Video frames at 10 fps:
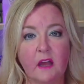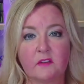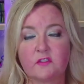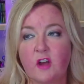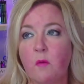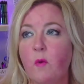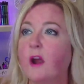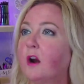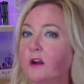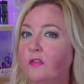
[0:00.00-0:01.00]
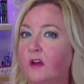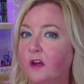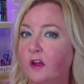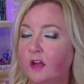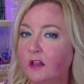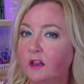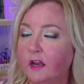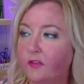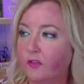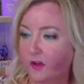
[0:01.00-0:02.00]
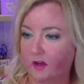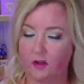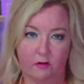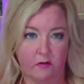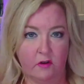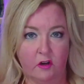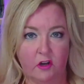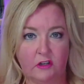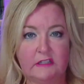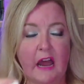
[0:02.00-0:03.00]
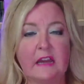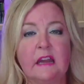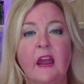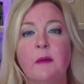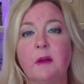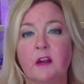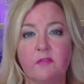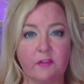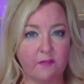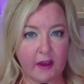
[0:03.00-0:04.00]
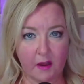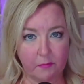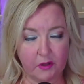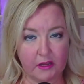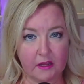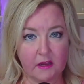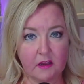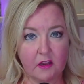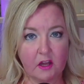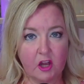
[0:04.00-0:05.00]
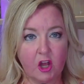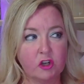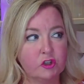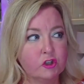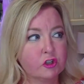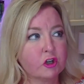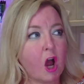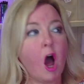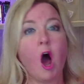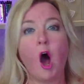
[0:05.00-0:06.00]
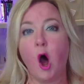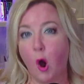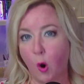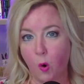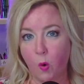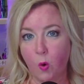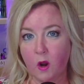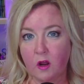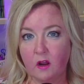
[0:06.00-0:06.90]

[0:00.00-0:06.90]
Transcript: yet somewhere in the dynamic of the family, Joe